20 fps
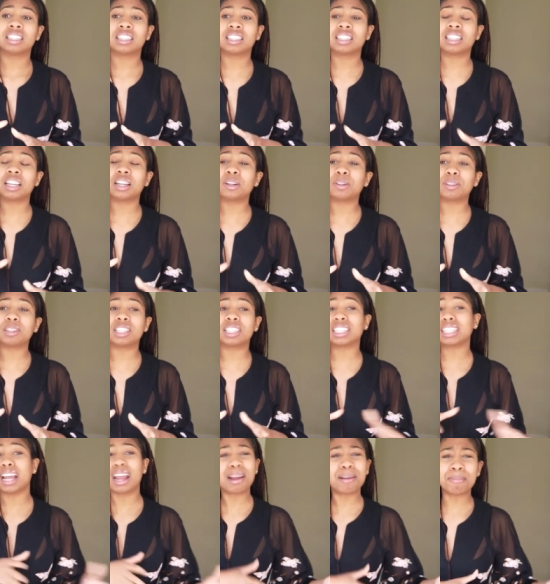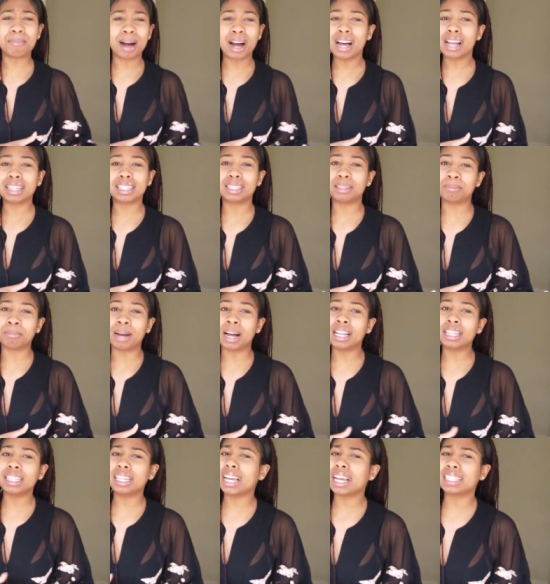still the same Molly.
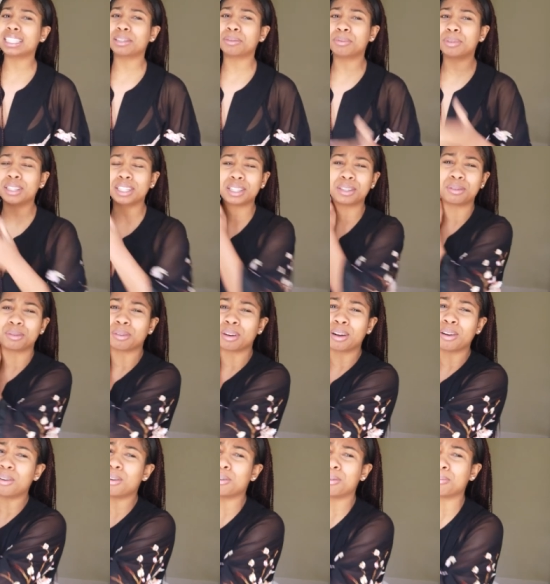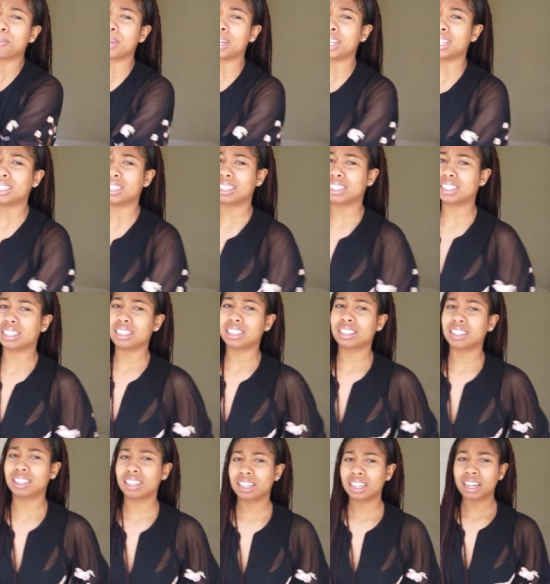Molly hasn't really grown much.
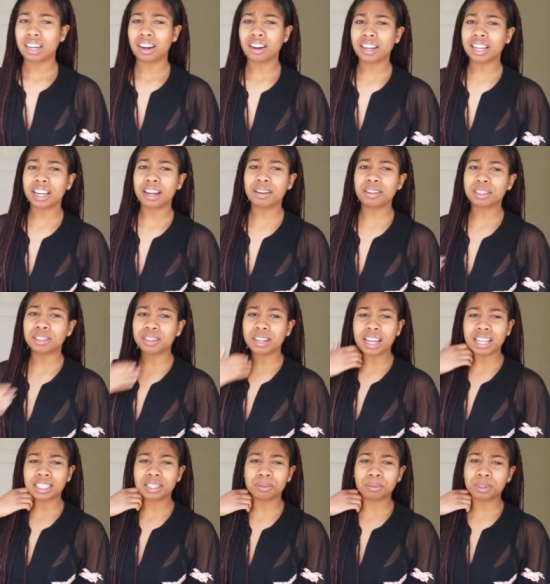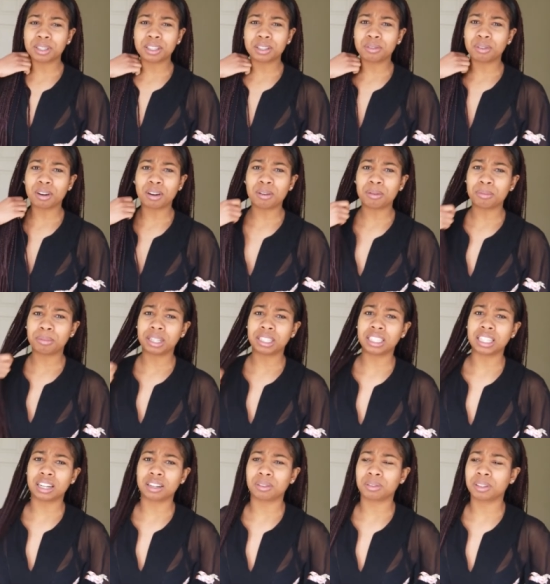Her character hasn't really grown
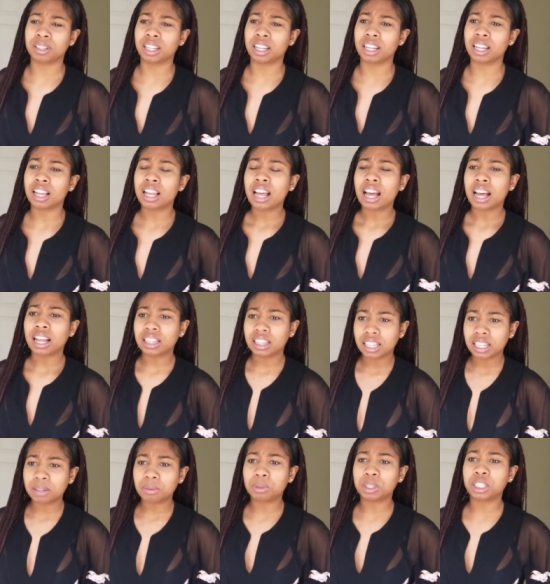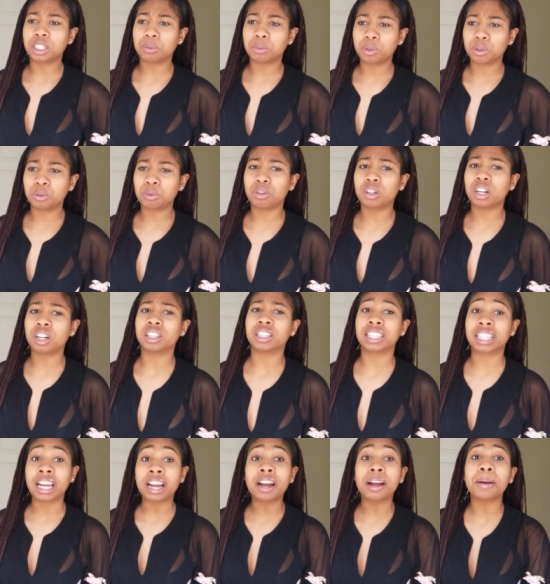much, I don't think. I think when she was doing
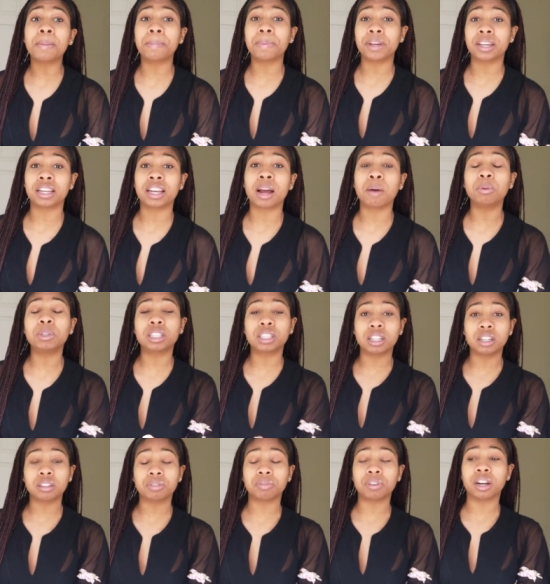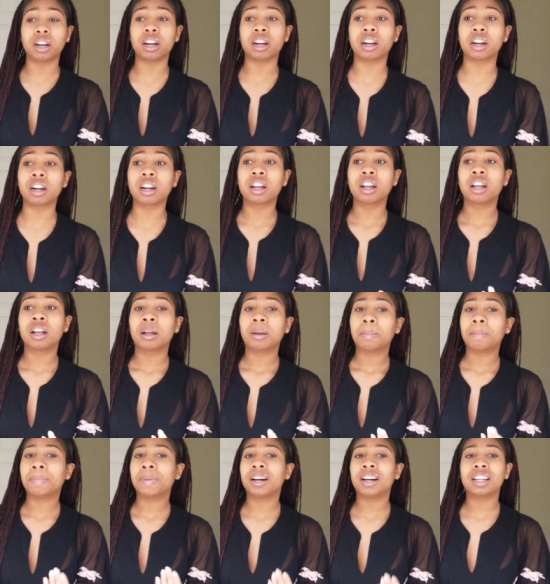her therapy, that was good for her.
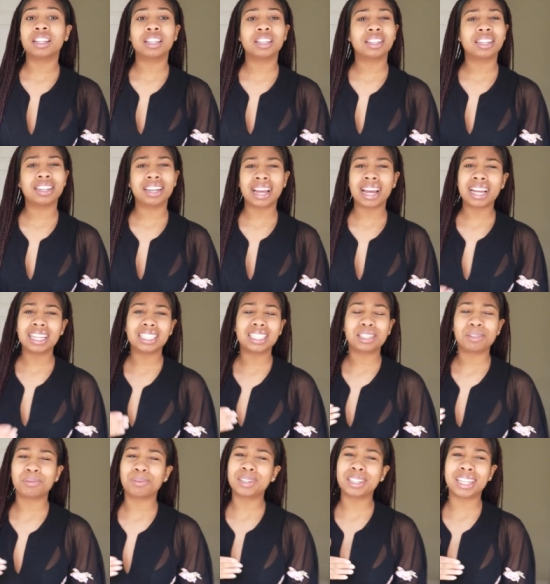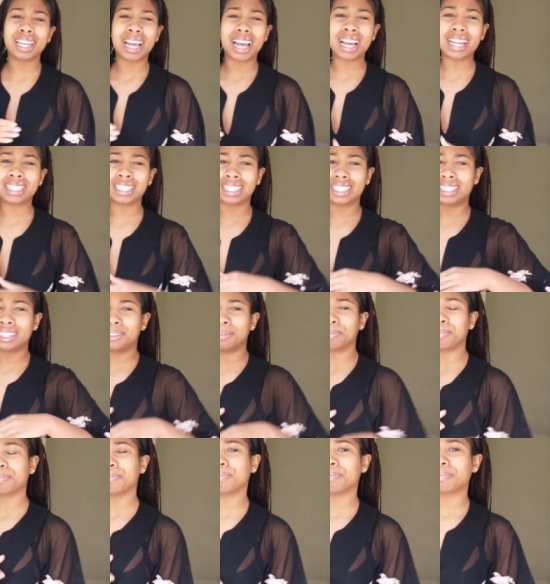But other than that, she really
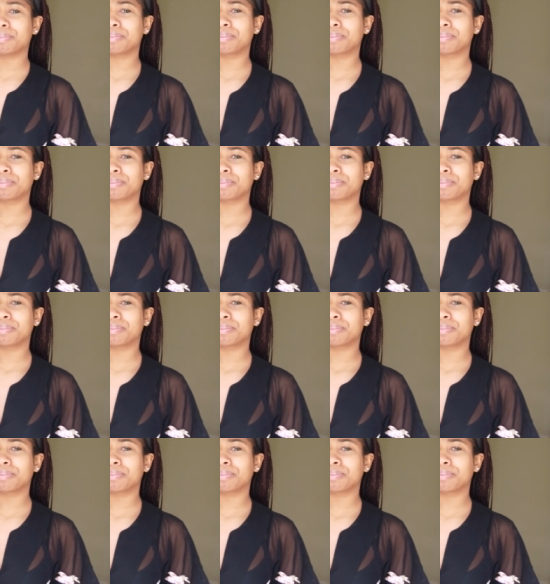hasn't